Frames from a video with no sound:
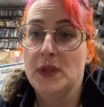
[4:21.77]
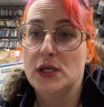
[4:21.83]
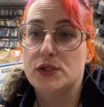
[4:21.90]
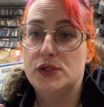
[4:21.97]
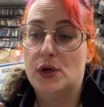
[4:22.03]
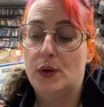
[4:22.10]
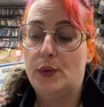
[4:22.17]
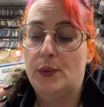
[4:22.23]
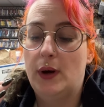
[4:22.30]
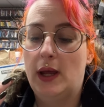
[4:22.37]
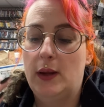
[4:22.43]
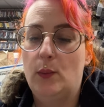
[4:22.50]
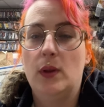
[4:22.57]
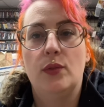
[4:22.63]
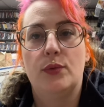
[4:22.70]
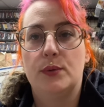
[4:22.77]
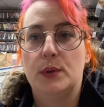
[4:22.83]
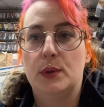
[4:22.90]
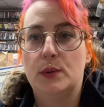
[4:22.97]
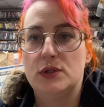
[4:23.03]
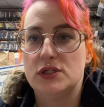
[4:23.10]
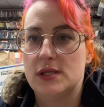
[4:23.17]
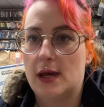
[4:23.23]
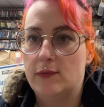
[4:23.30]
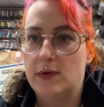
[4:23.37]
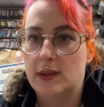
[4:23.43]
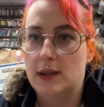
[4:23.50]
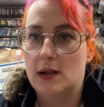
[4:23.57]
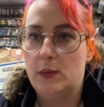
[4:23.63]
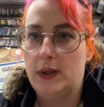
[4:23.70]
So I went through just
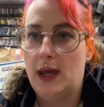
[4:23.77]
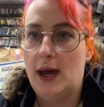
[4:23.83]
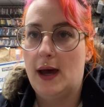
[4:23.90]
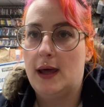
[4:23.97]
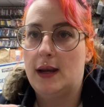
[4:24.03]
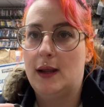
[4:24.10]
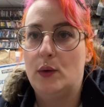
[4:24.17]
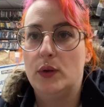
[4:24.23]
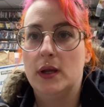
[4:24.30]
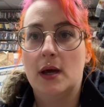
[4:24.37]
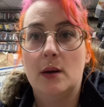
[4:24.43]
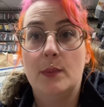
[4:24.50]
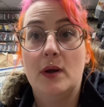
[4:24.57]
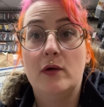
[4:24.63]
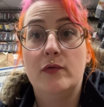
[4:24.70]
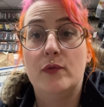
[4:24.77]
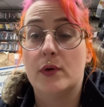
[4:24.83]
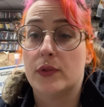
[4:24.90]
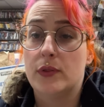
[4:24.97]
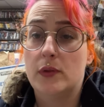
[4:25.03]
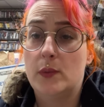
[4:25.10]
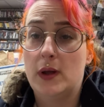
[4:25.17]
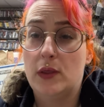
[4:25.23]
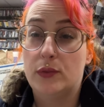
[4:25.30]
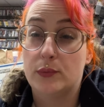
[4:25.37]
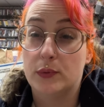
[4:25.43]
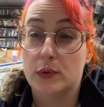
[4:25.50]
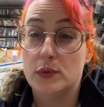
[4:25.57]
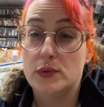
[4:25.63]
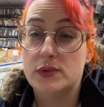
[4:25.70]
everything that we had. I only got about 1/4 of the way
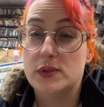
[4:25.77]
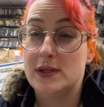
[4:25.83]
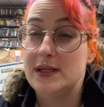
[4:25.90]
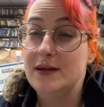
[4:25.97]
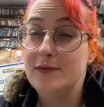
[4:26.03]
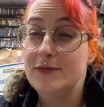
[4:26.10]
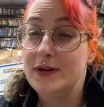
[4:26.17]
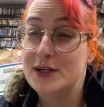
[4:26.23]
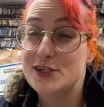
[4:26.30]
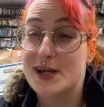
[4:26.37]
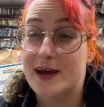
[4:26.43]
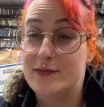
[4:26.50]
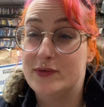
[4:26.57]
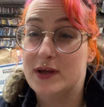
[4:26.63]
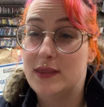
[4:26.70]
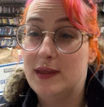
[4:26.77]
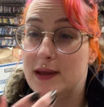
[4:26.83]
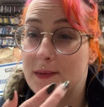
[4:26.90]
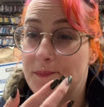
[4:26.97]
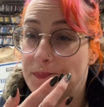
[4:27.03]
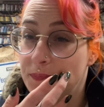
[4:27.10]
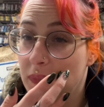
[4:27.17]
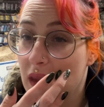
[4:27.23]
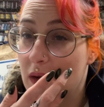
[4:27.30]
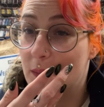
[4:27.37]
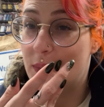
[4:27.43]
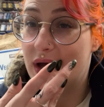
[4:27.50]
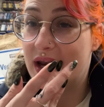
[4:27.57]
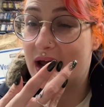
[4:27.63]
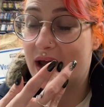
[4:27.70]
through, so I didn't finish everything,
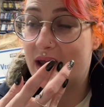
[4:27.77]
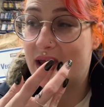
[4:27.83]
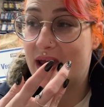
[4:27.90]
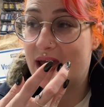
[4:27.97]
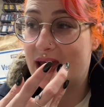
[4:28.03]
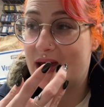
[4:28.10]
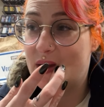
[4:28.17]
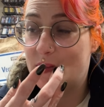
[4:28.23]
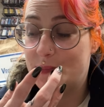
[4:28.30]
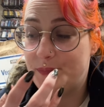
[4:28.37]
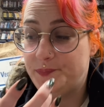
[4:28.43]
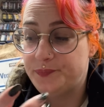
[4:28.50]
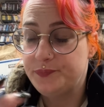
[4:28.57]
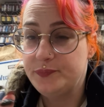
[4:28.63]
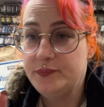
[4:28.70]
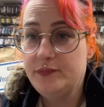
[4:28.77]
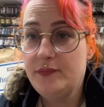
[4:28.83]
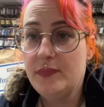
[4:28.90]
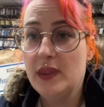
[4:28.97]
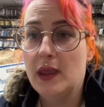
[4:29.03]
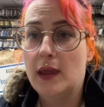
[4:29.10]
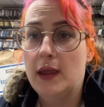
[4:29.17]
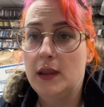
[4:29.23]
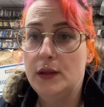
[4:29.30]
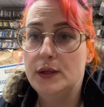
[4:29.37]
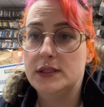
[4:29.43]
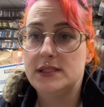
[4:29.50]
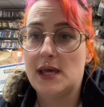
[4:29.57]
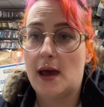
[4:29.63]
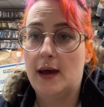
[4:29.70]
but I
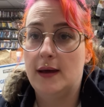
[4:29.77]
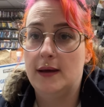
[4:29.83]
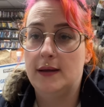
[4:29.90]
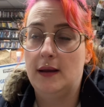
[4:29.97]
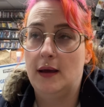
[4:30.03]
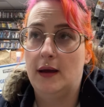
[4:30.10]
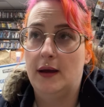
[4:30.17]
looked at,